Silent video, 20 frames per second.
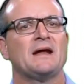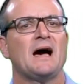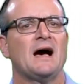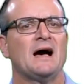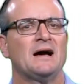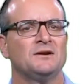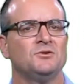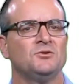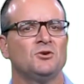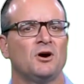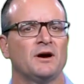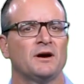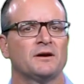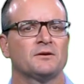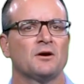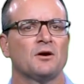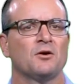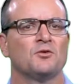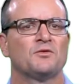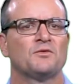
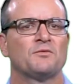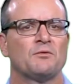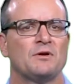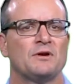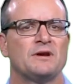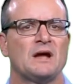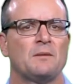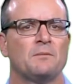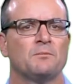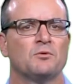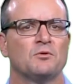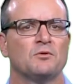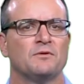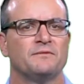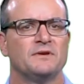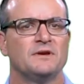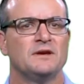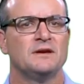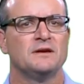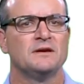undiagnosed for a number of
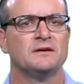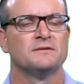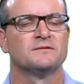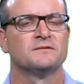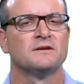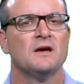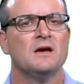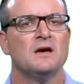years